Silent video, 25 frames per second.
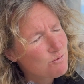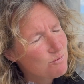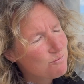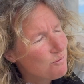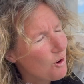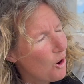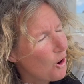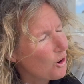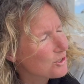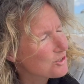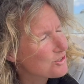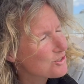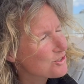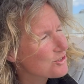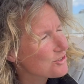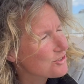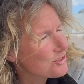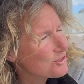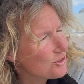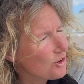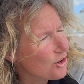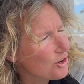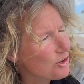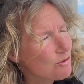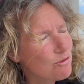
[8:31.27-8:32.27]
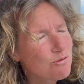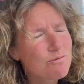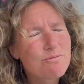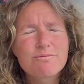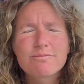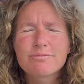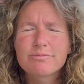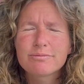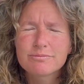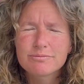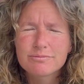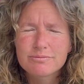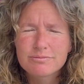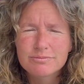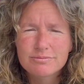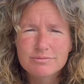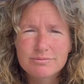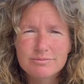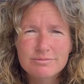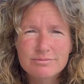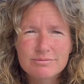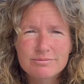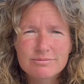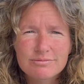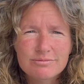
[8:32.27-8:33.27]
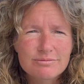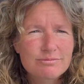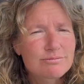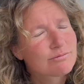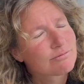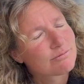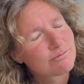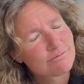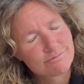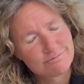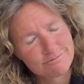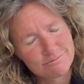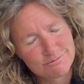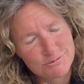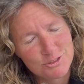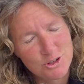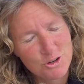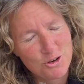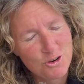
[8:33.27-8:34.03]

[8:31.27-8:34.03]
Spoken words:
But only one answer was good enough.